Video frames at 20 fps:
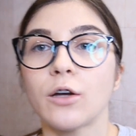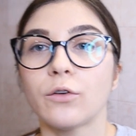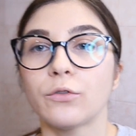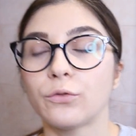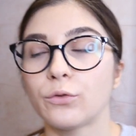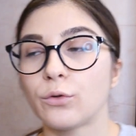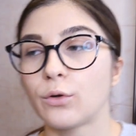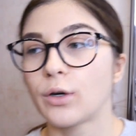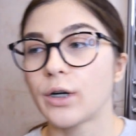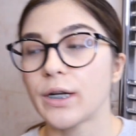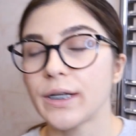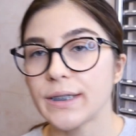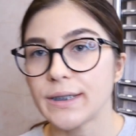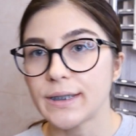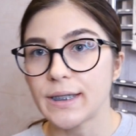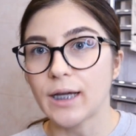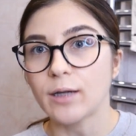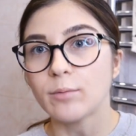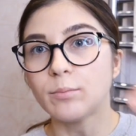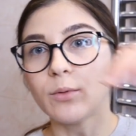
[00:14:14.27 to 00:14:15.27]
For
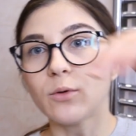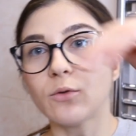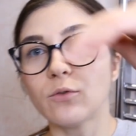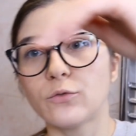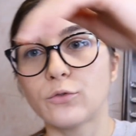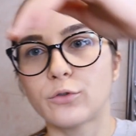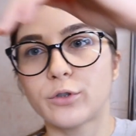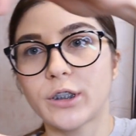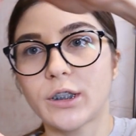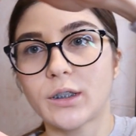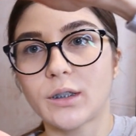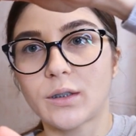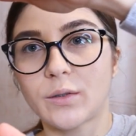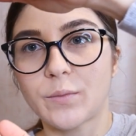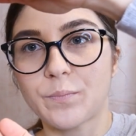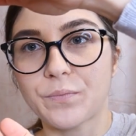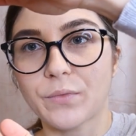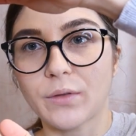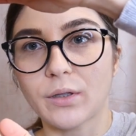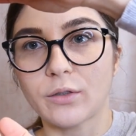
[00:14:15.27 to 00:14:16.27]
example, for
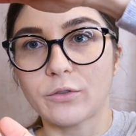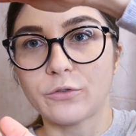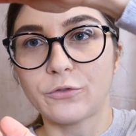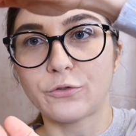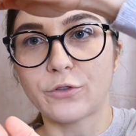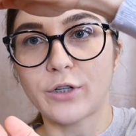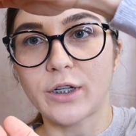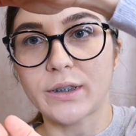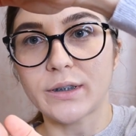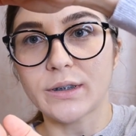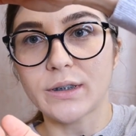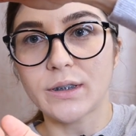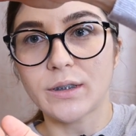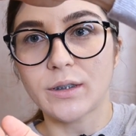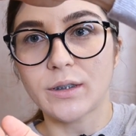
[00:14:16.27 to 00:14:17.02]
the front